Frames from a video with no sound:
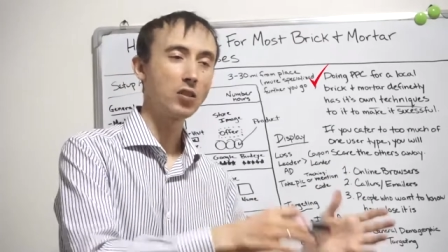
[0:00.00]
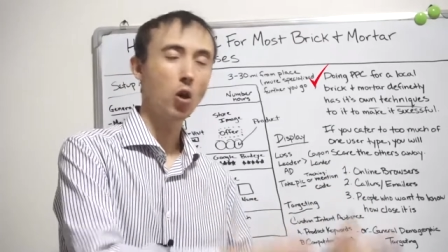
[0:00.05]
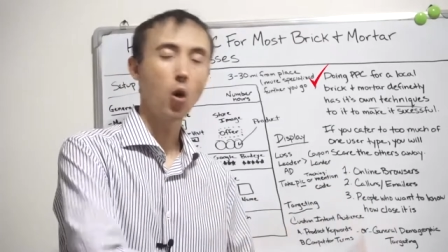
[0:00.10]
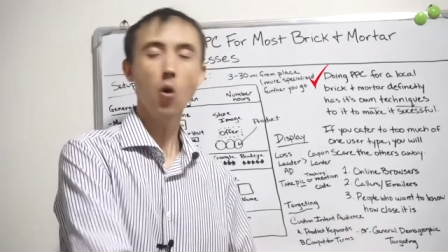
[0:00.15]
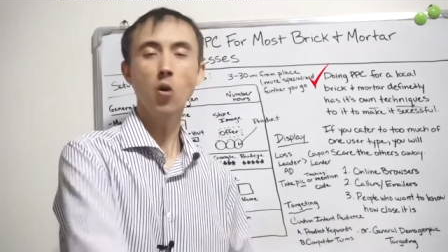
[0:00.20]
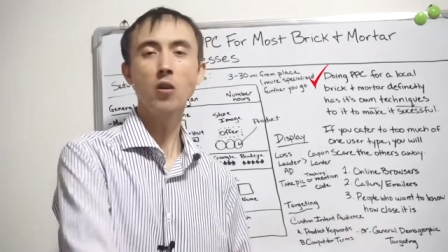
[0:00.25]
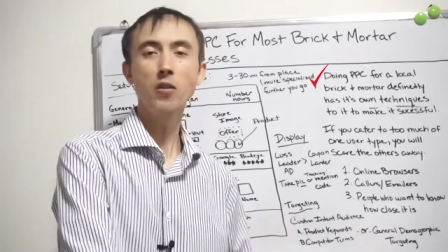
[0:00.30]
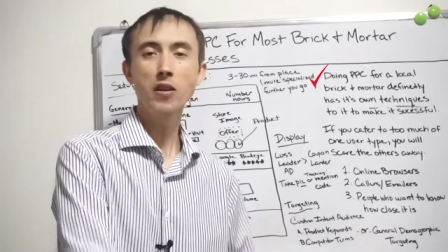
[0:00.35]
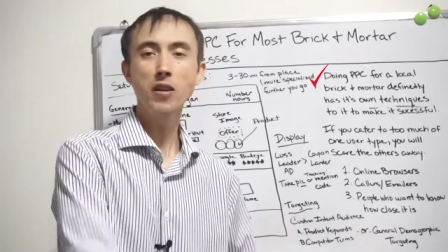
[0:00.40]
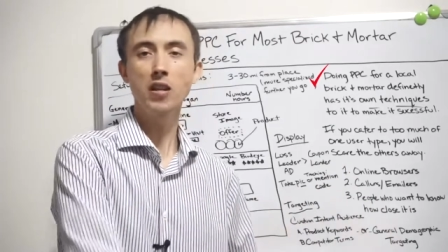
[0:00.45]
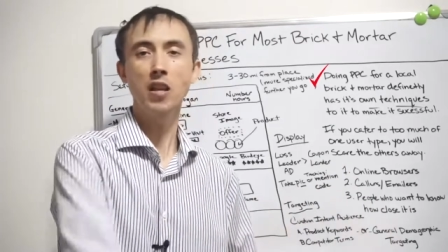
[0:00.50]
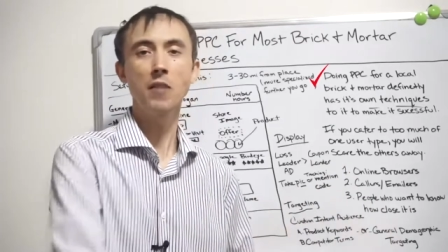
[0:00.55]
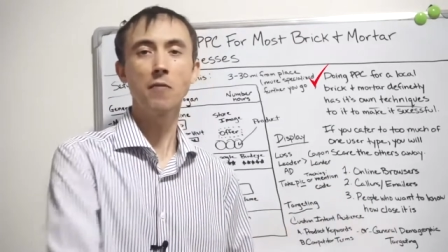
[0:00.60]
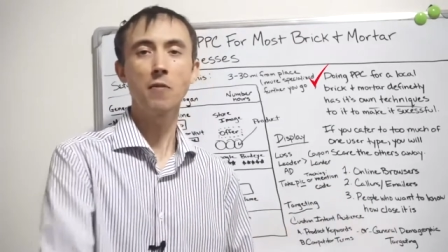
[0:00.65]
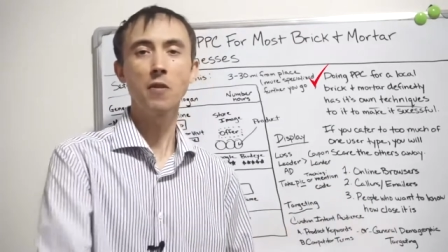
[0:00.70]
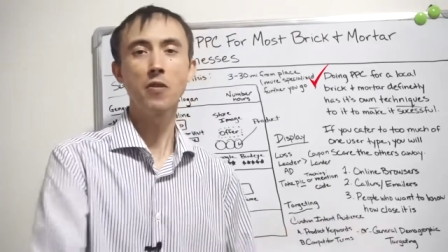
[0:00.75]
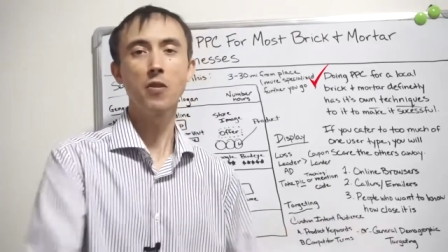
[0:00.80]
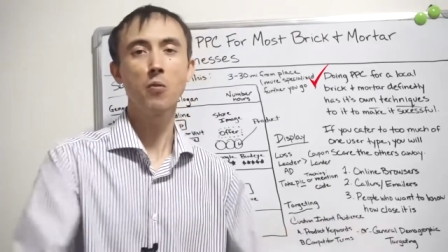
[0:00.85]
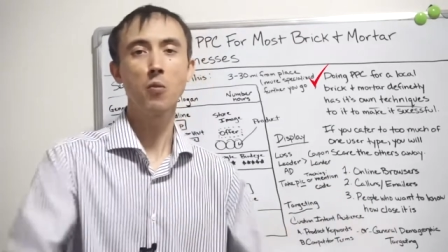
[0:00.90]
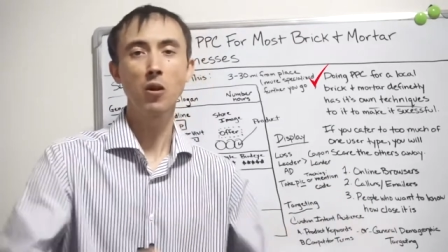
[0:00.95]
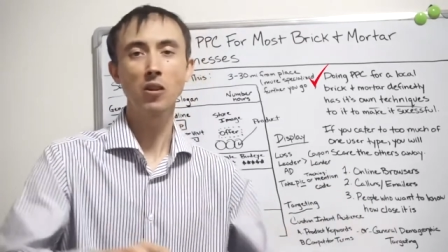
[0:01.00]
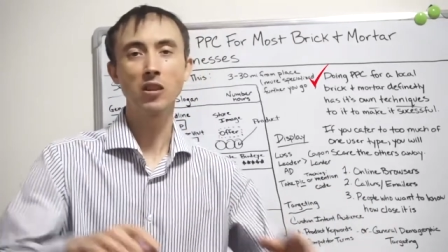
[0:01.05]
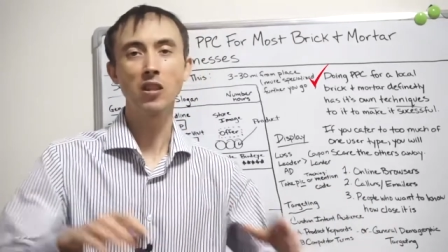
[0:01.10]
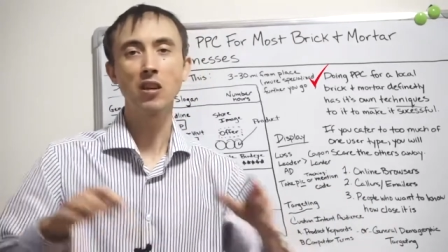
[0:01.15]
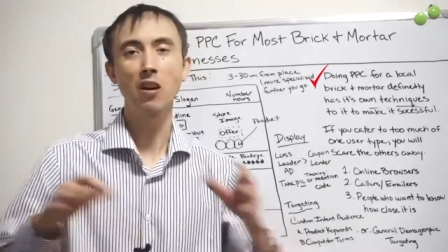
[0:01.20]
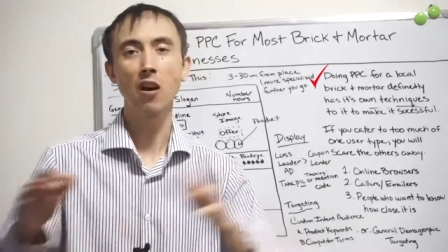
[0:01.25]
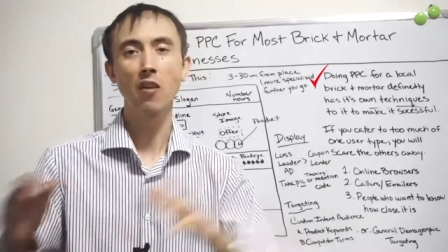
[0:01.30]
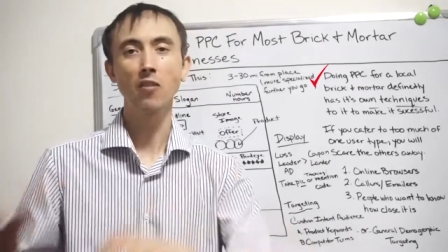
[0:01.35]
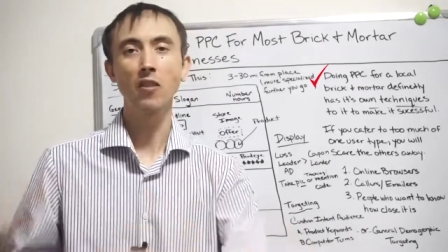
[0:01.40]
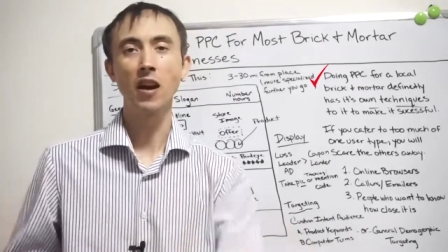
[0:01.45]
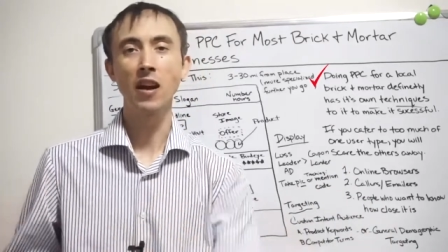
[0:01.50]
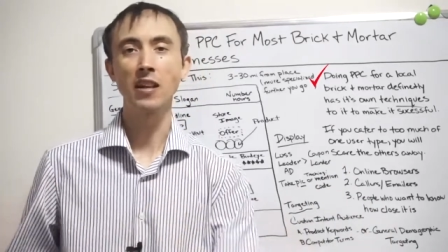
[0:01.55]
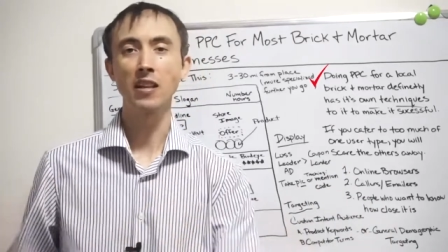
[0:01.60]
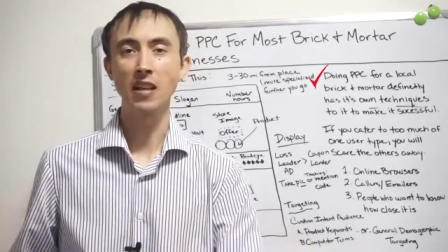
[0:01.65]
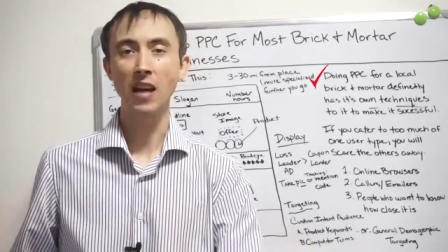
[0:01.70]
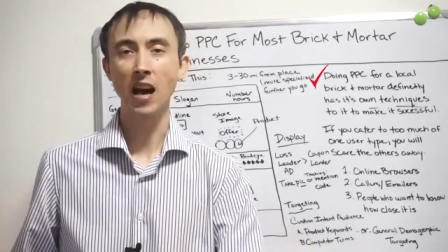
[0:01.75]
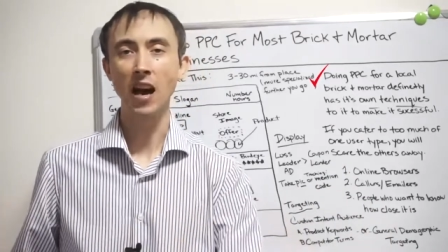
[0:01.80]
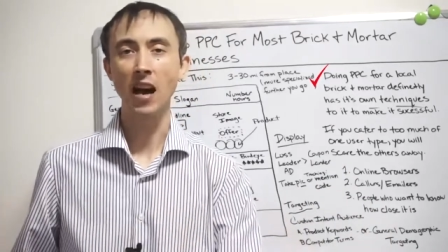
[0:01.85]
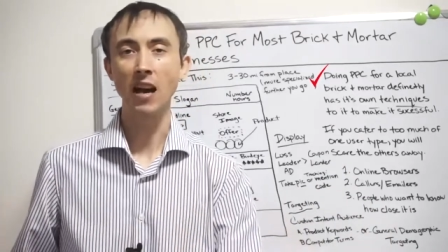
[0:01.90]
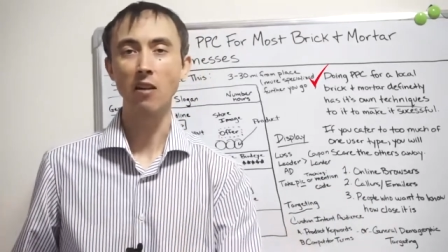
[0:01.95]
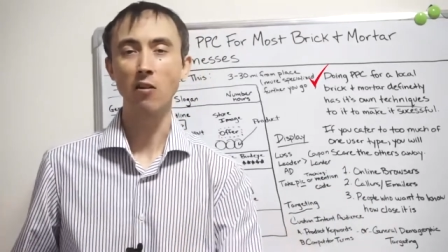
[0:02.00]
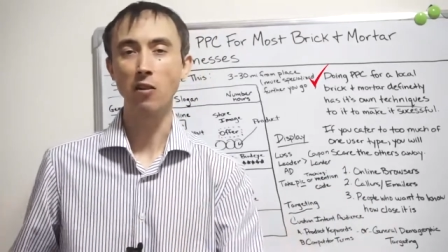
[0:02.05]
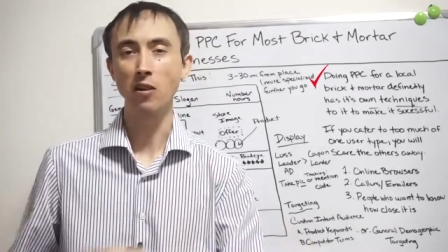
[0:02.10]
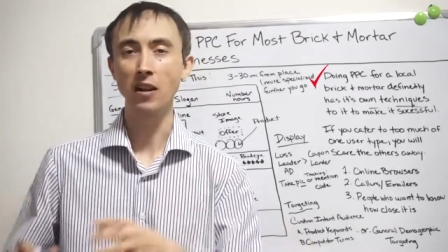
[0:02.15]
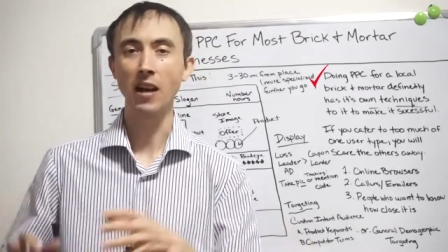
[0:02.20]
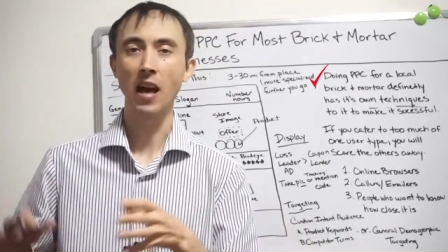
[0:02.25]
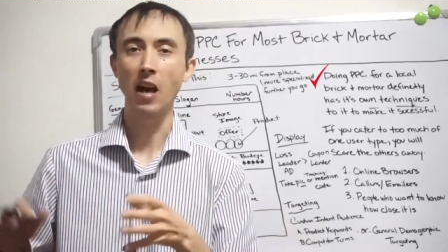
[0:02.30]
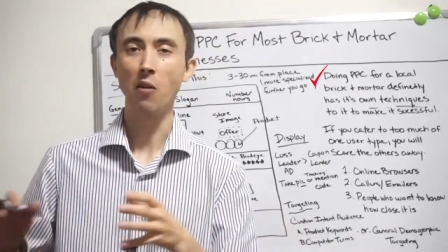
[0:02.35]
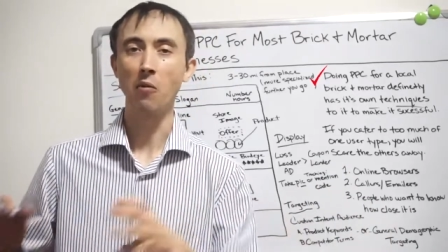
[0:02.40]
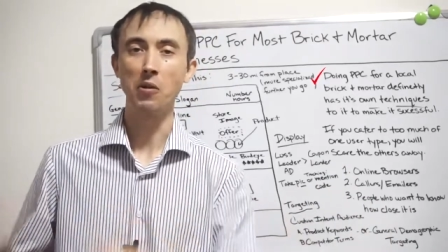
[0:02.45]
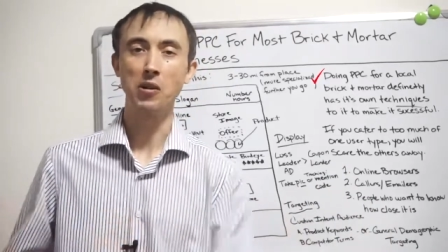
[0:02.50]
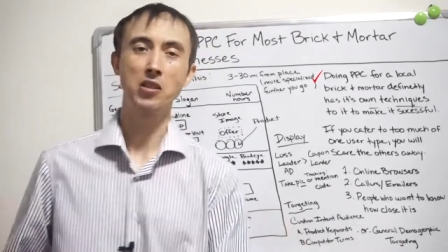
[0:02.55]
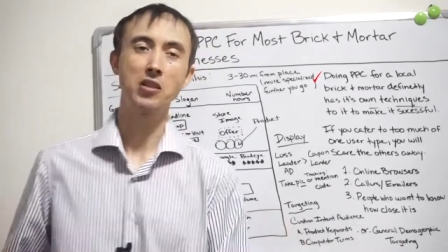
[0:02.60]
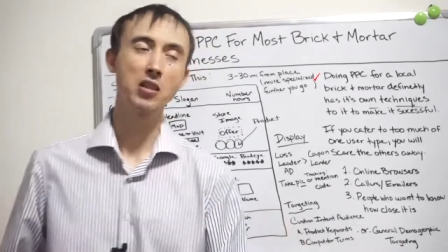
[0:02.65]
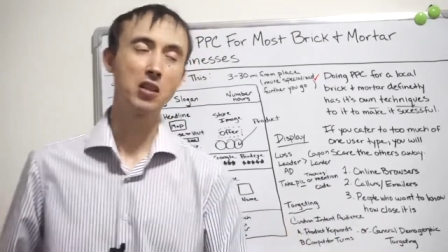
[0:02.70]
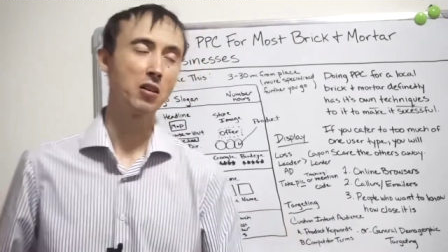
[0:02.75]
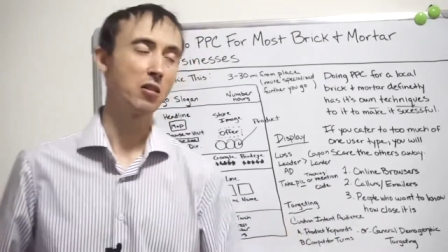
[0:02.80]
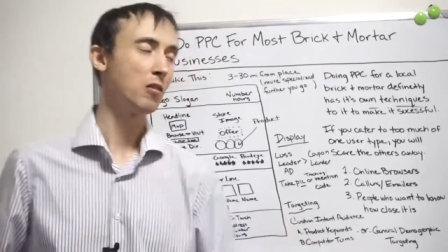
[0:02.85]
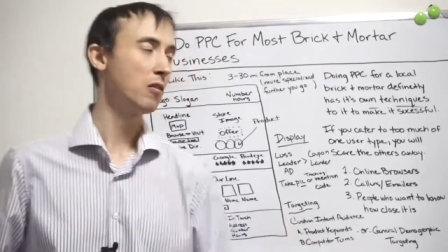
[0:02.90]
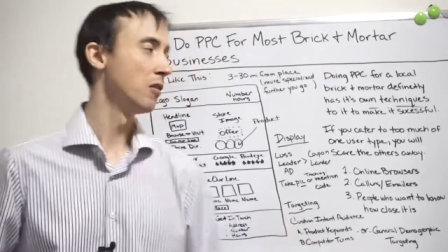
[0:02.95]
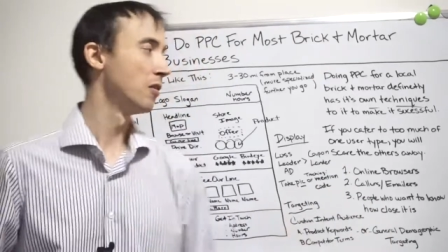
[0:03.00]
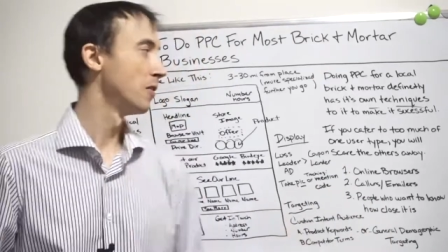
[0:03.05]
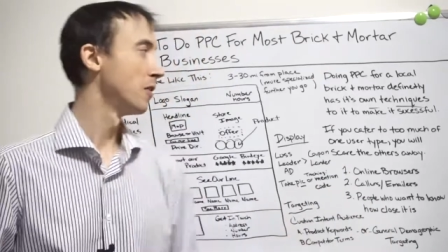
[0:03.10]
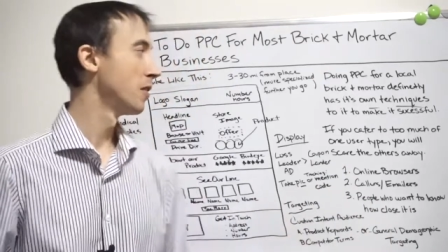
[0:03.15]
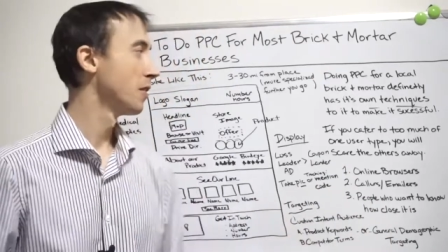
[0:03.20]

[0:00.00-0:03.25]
totally different than what the online guy or gal would do.